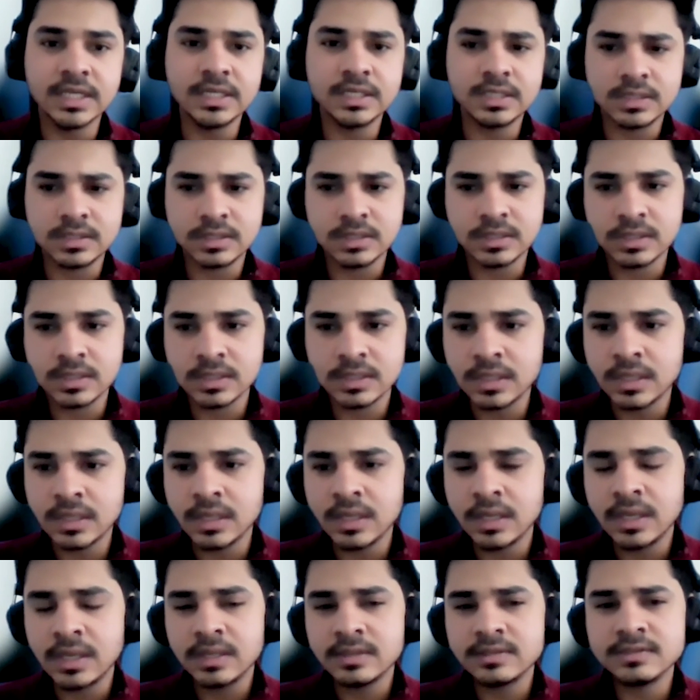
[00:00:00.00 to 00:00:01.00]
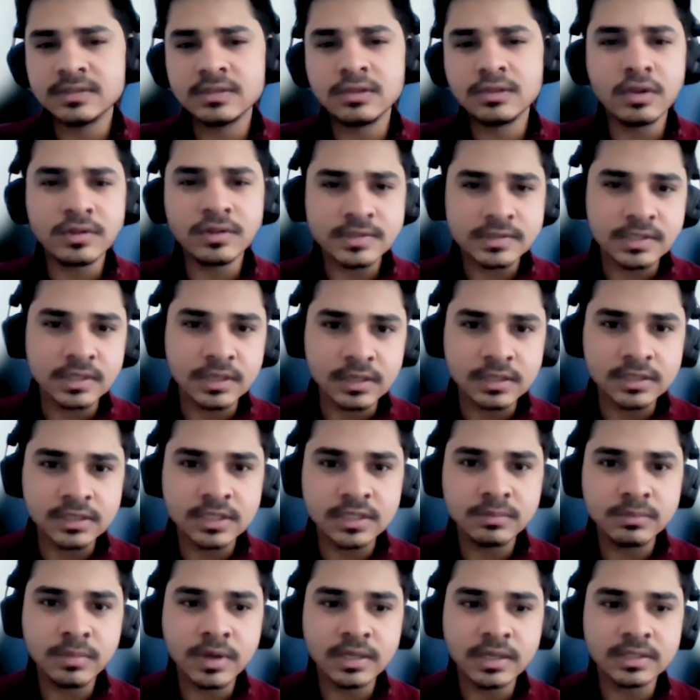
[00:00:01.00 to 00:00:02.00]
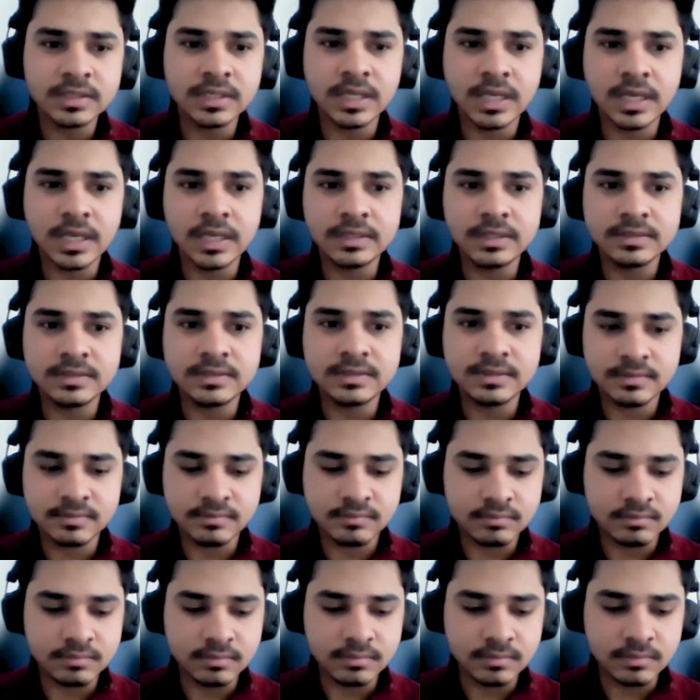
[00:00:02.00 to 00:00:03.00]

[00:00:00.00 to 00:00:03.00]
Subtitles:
it's not certain, but it's